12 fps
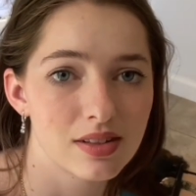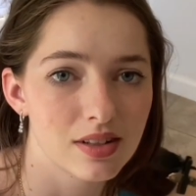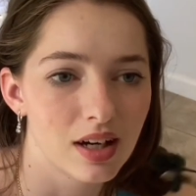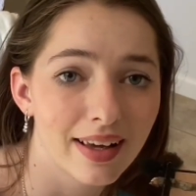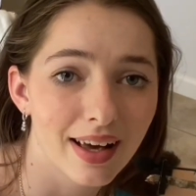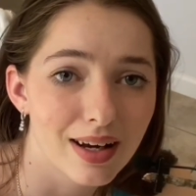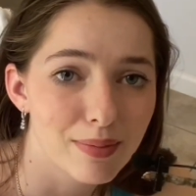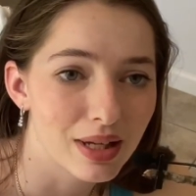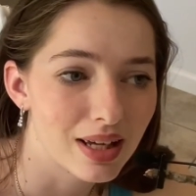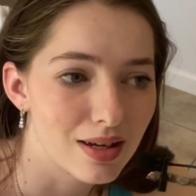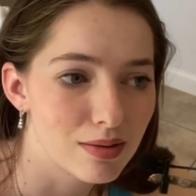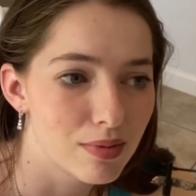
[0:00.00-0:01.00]
I kind of
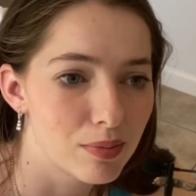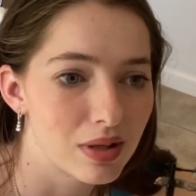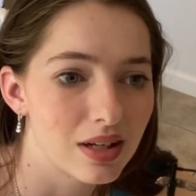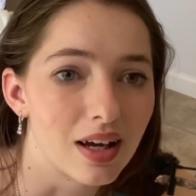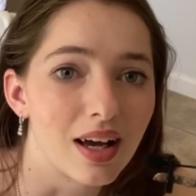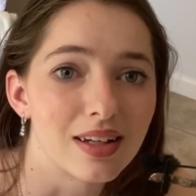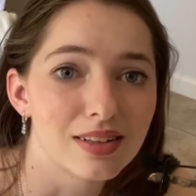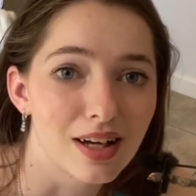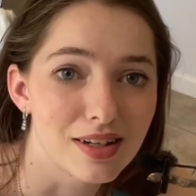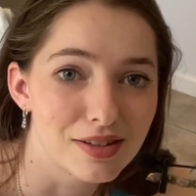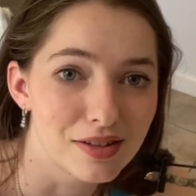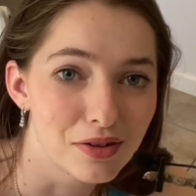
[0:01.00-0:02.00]
became a bit
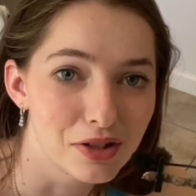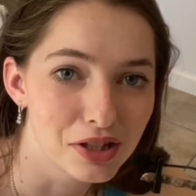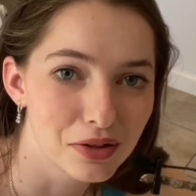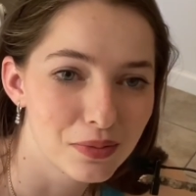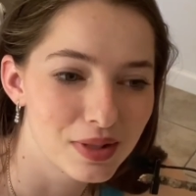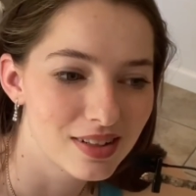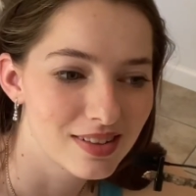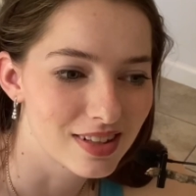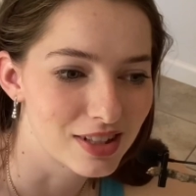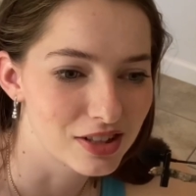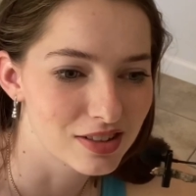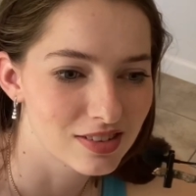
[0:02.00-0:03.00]
antisocial because
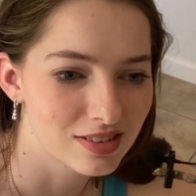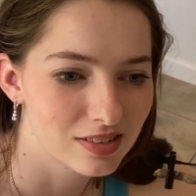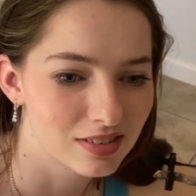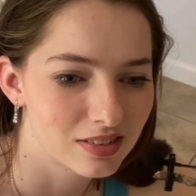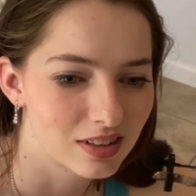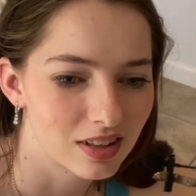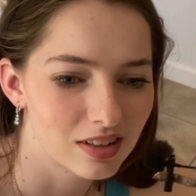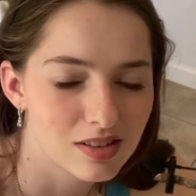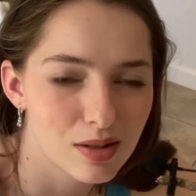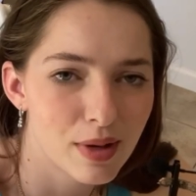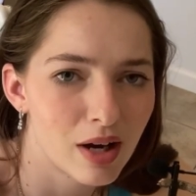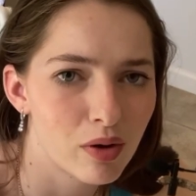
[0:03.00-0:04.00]

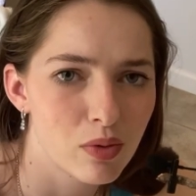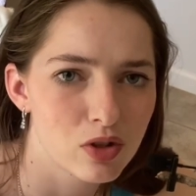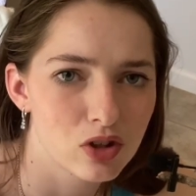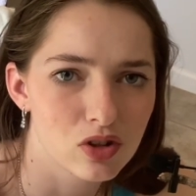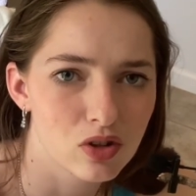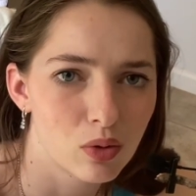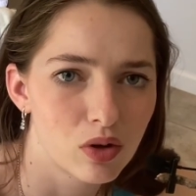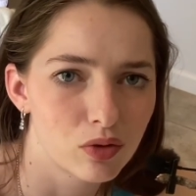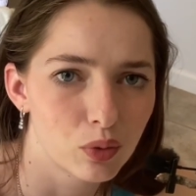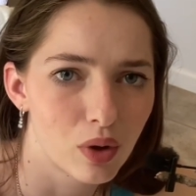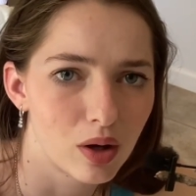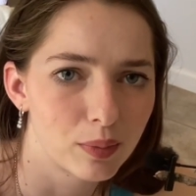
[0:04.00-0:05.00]
somehow it was just so
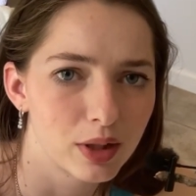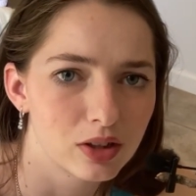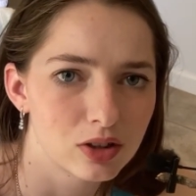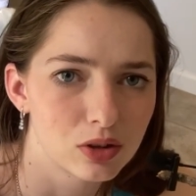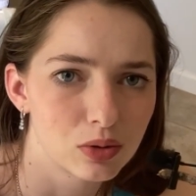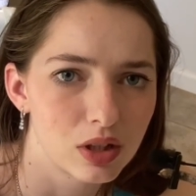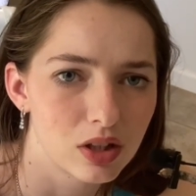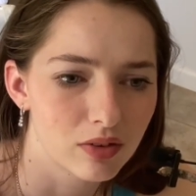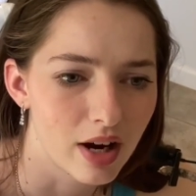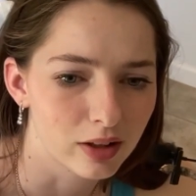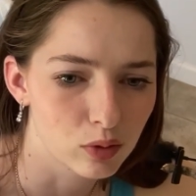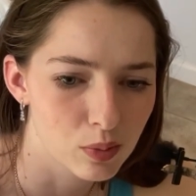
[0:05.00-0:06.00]
overwhelming to
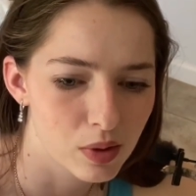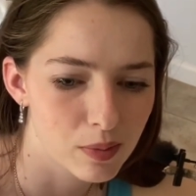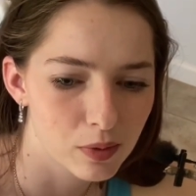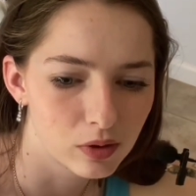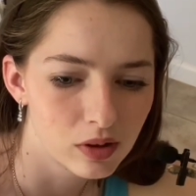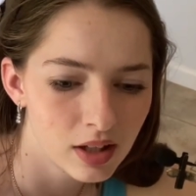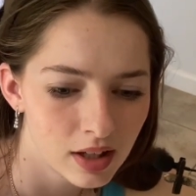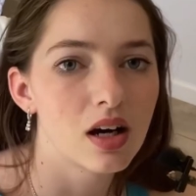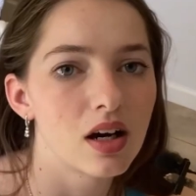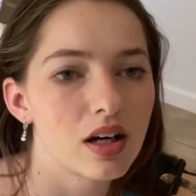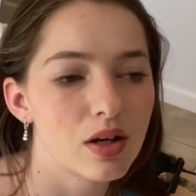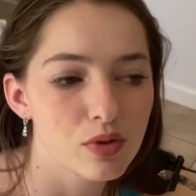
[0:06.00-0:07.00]
interact with people.
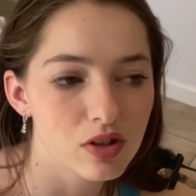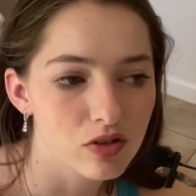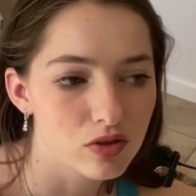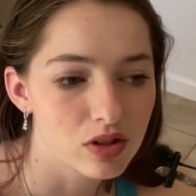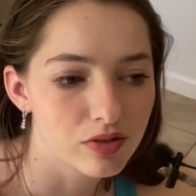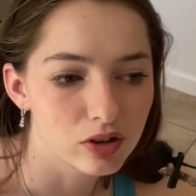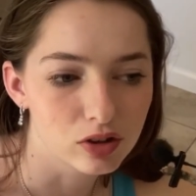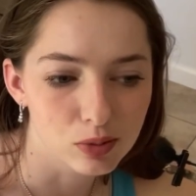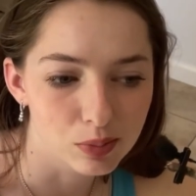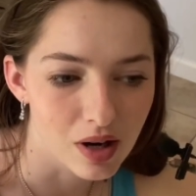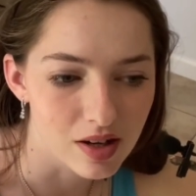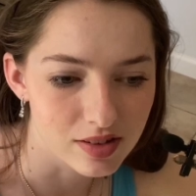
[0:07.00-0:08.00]
It was also difficult to
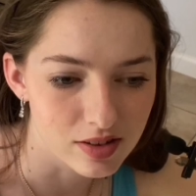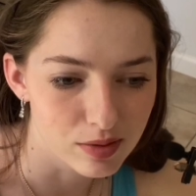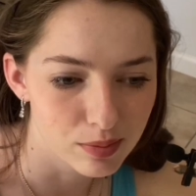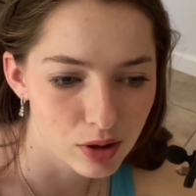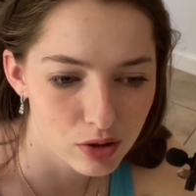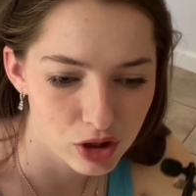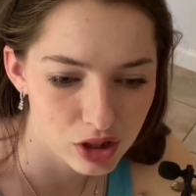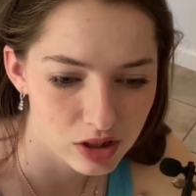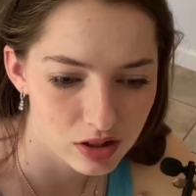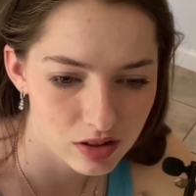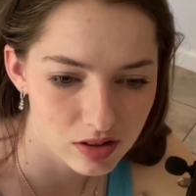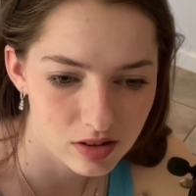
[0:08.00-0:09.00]
process
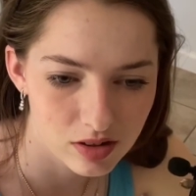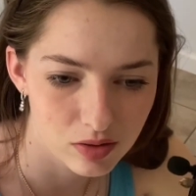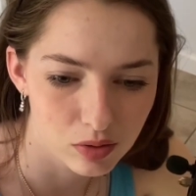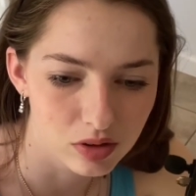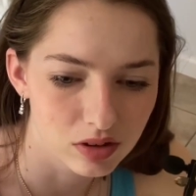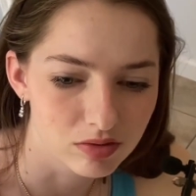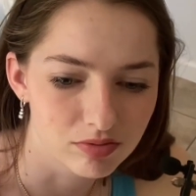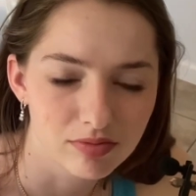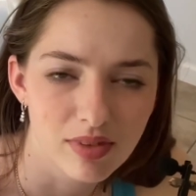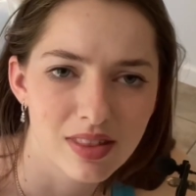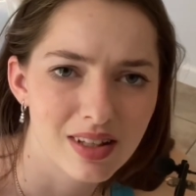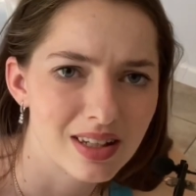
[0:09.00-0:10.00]
emotions or
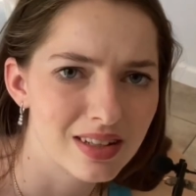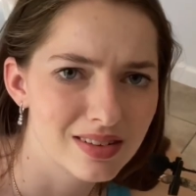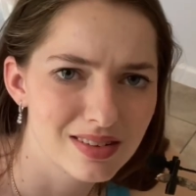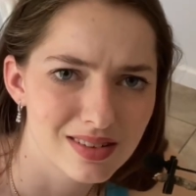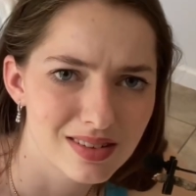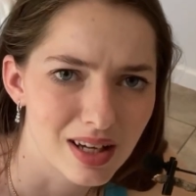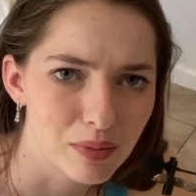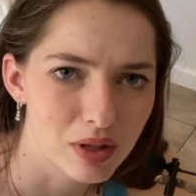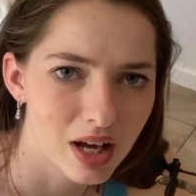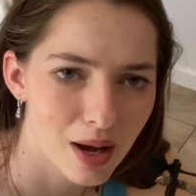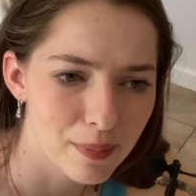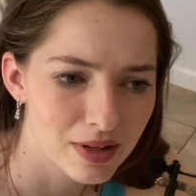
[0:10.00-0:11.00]
things that would
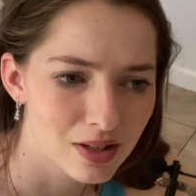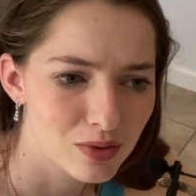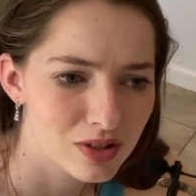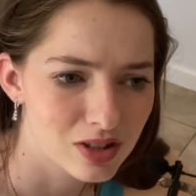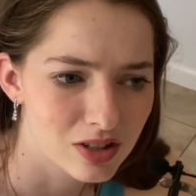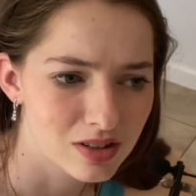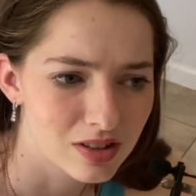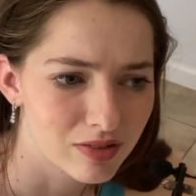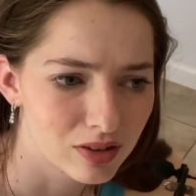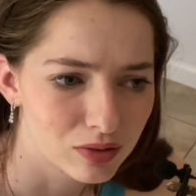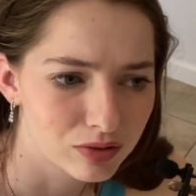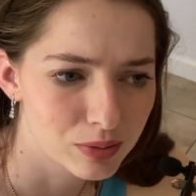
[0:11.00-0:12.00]
happen. It was just
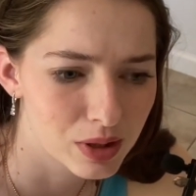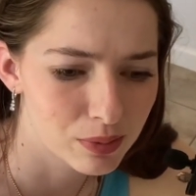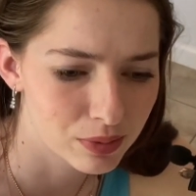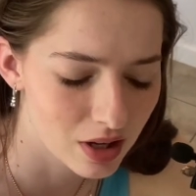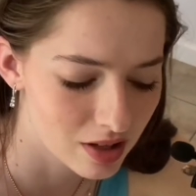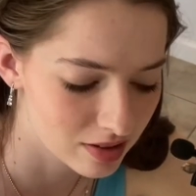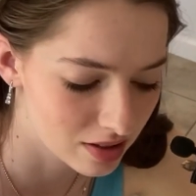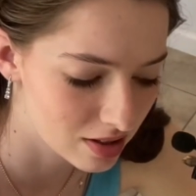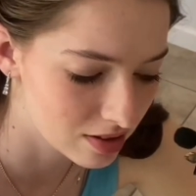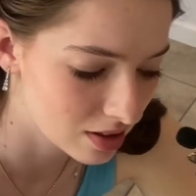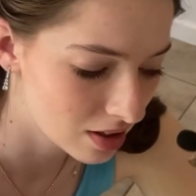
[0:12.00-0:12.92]
difficult for me to process.